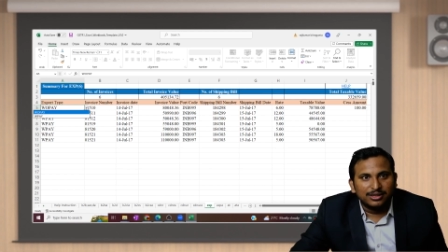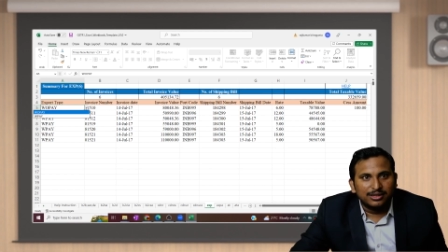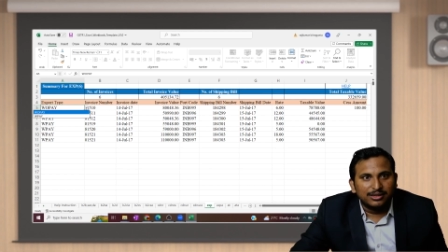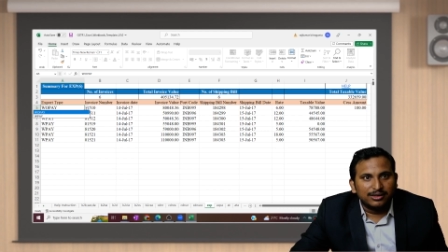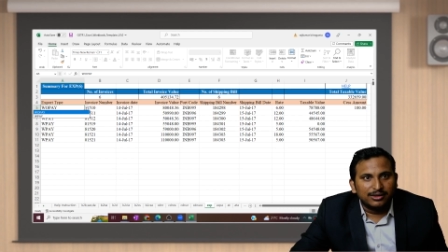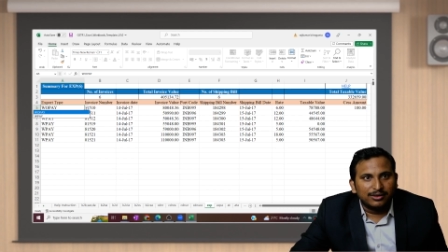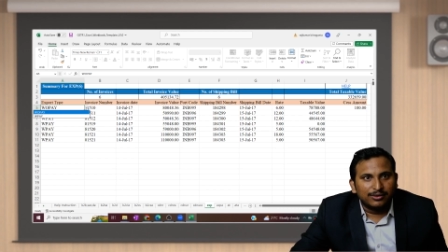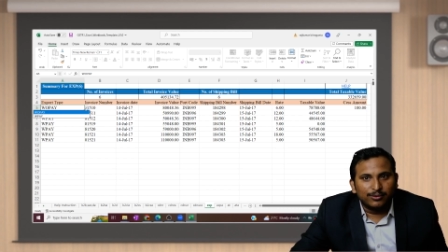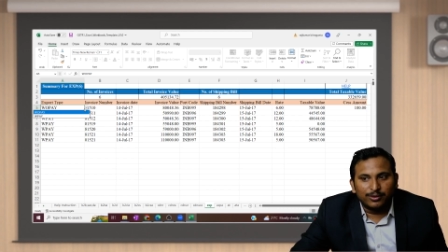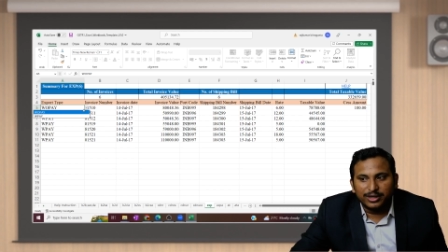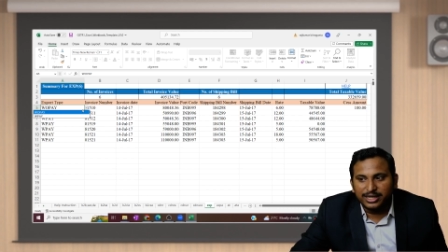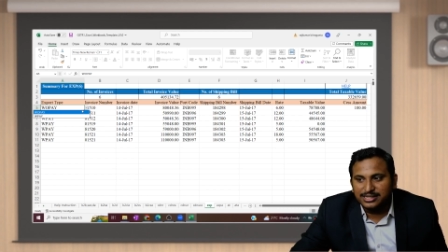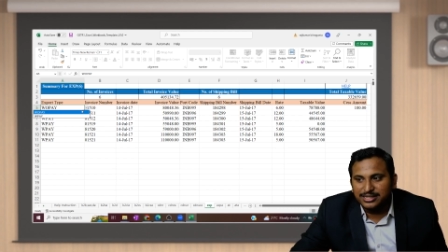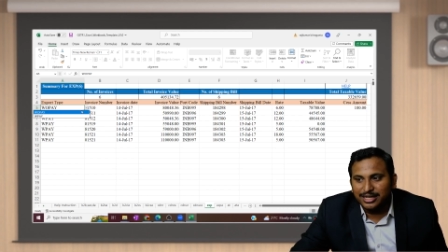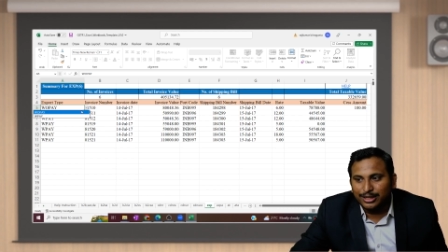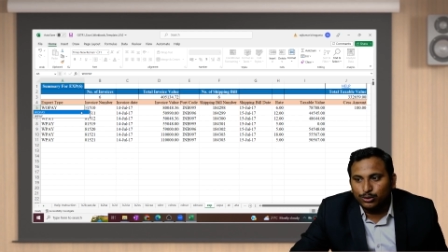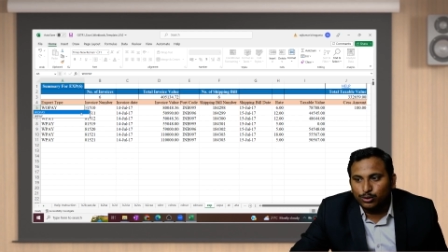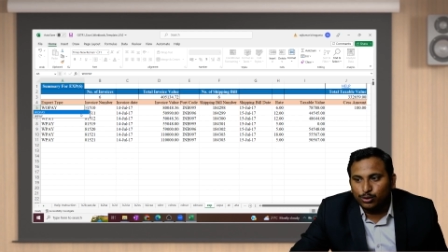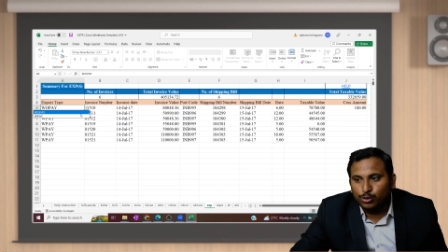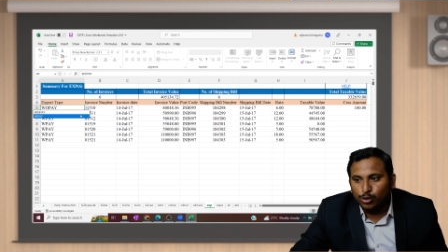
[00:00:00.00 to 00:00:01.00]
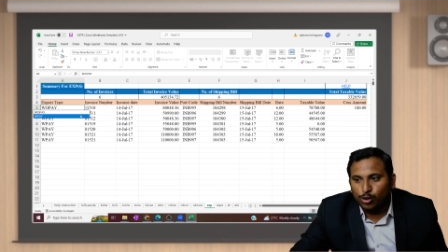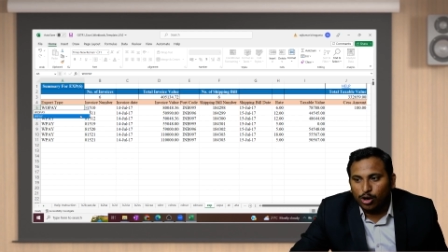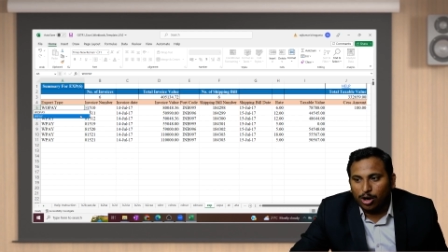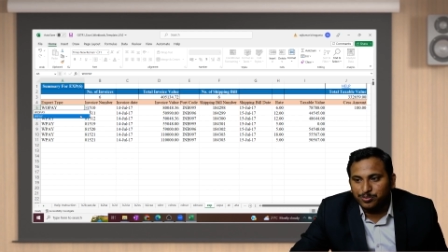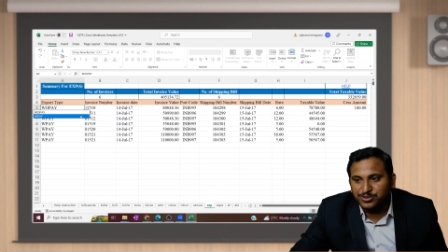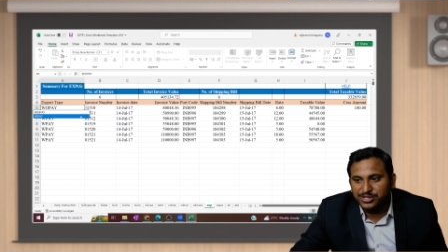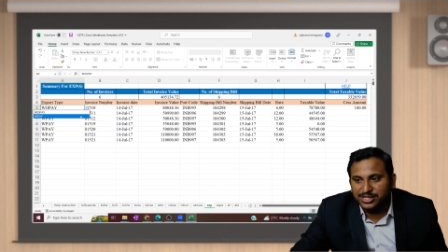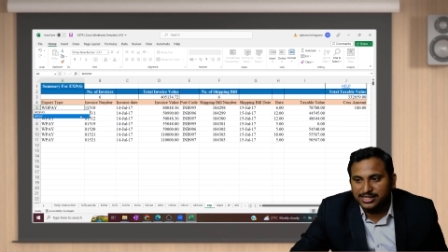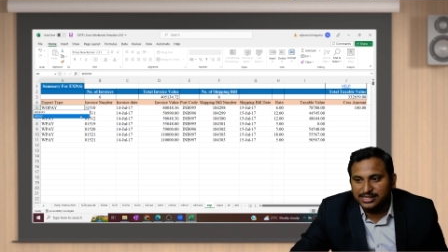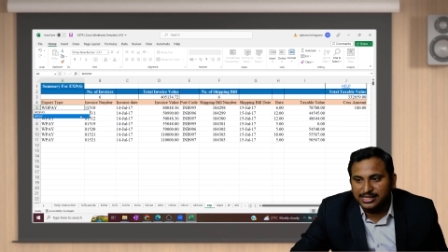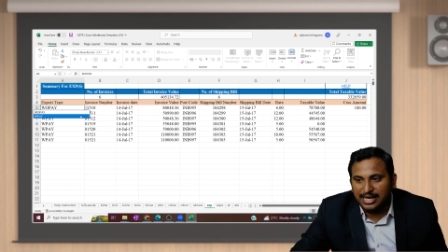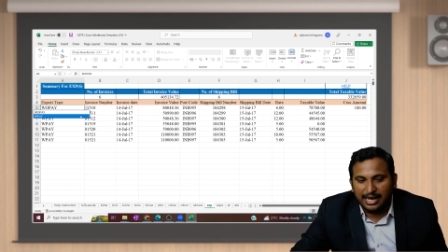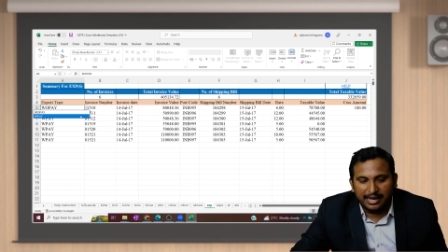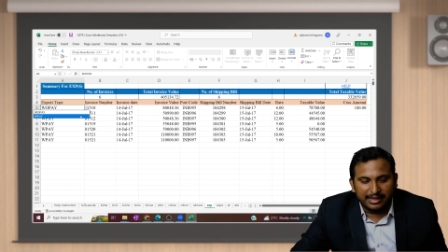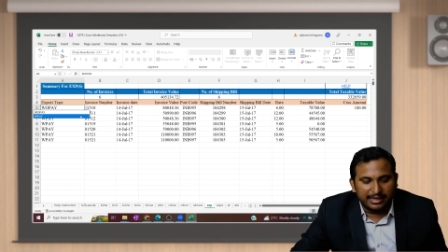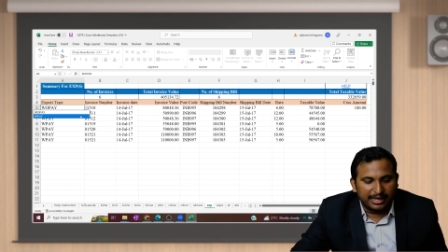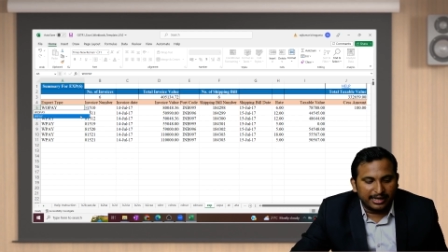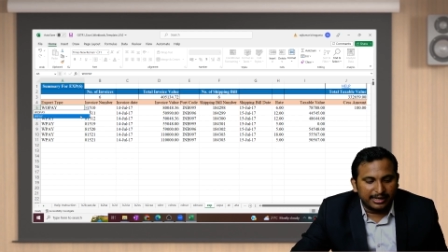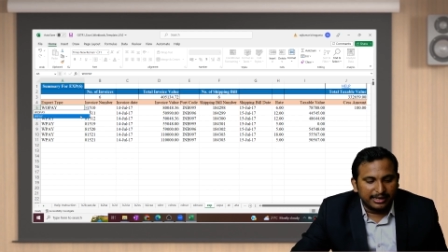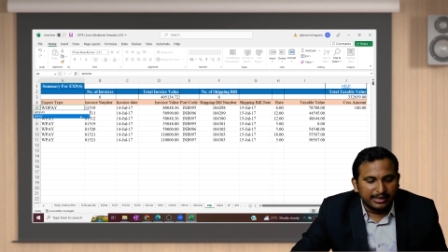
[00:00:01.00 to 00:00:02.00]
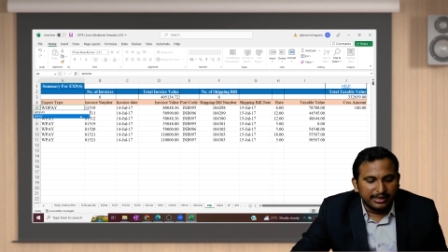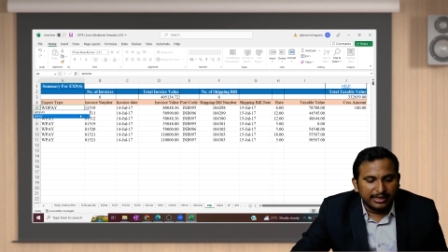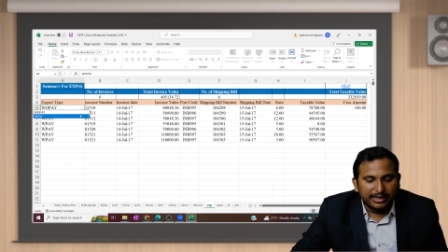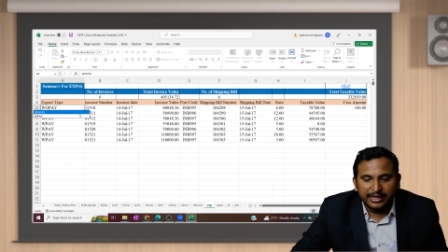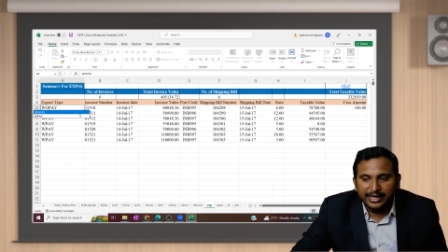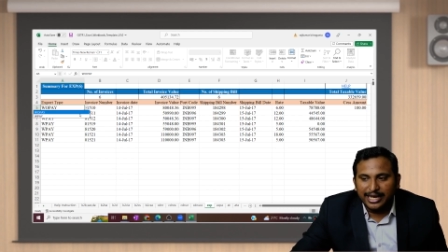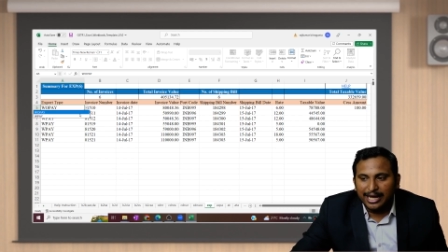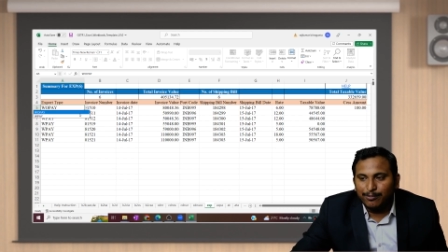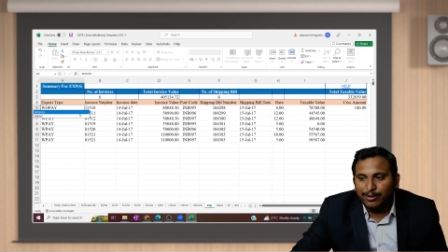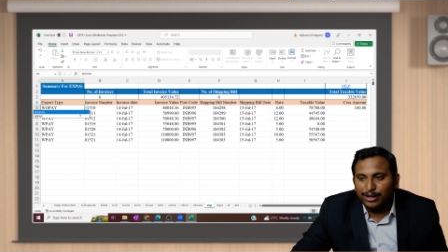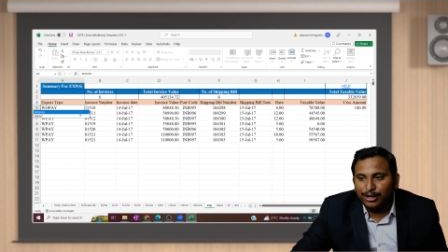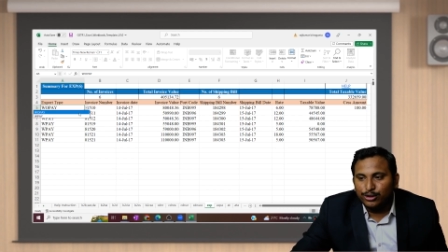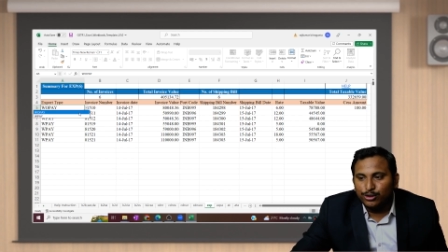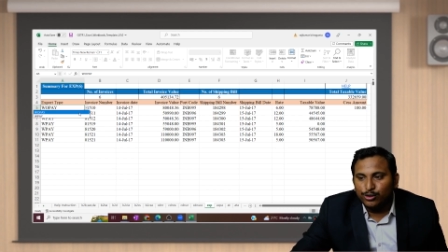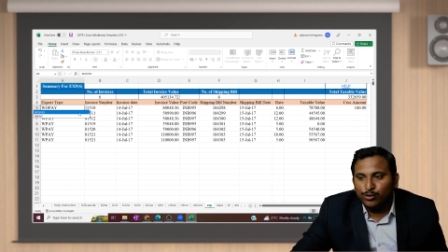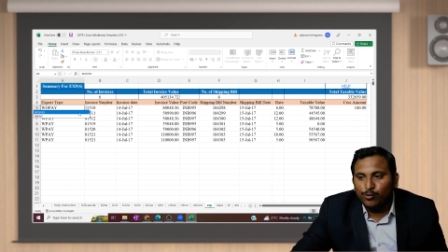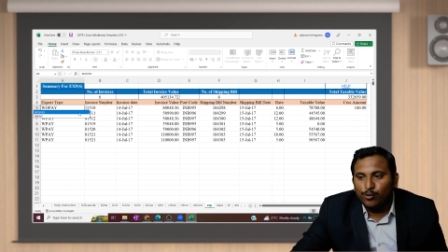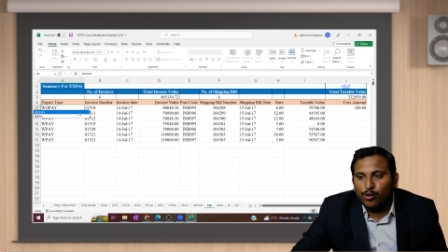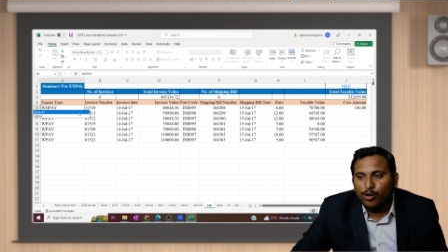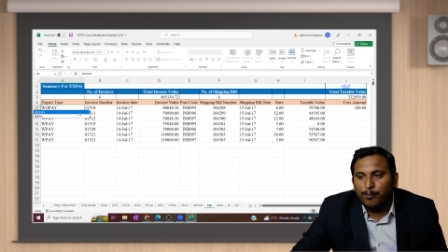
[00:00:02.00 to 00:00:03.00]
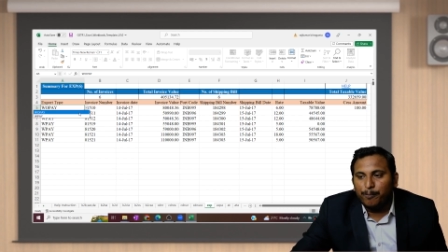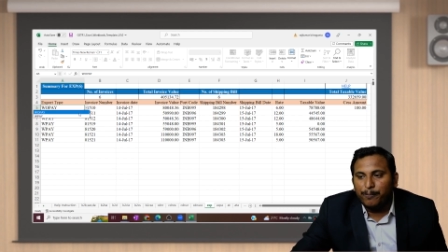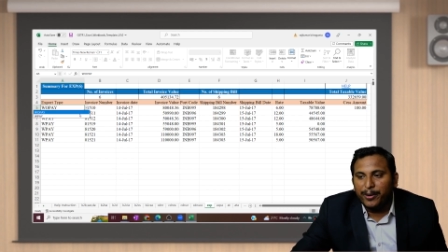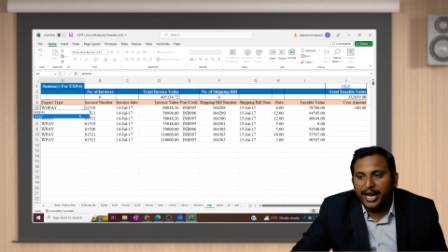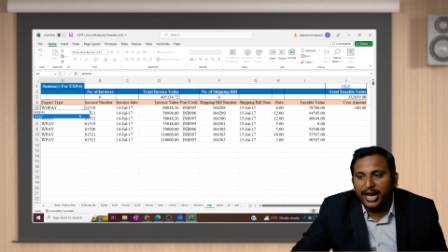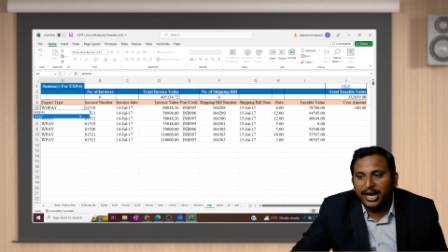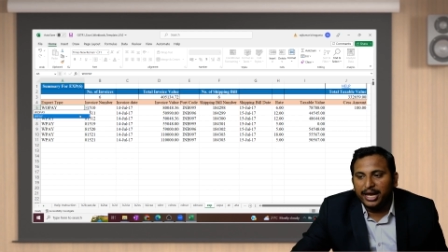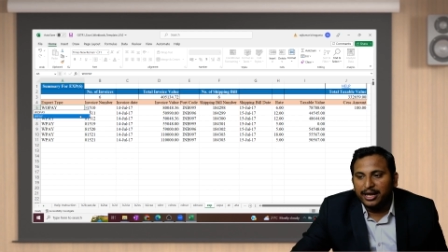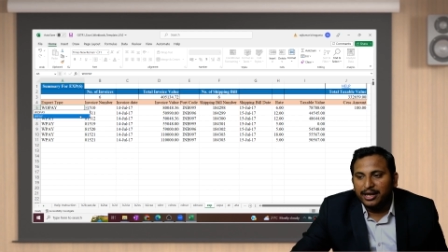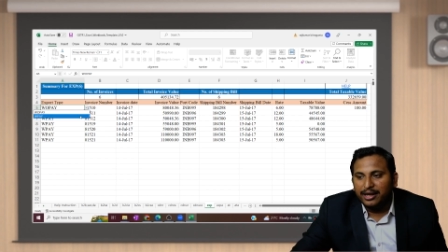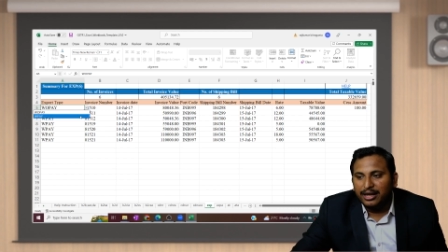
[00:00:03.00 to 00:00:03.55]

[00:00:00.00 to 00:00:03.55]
What is that? Two options are there. WO pay,